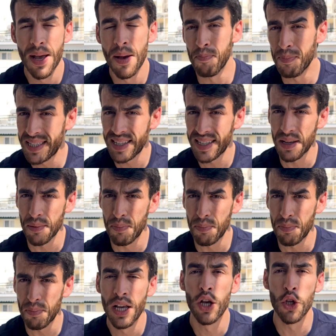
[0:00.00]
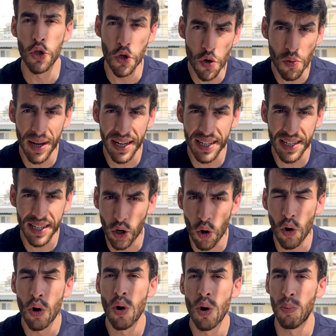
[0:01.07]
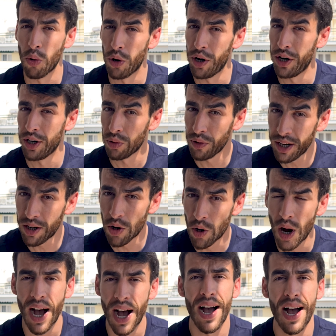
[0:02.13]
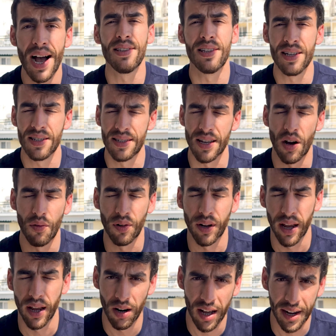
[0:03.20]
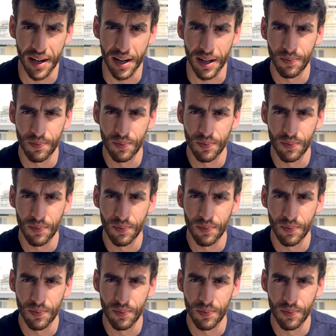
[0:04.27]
Mississippi, New Mexico, Puerto Rico, and South Carolina.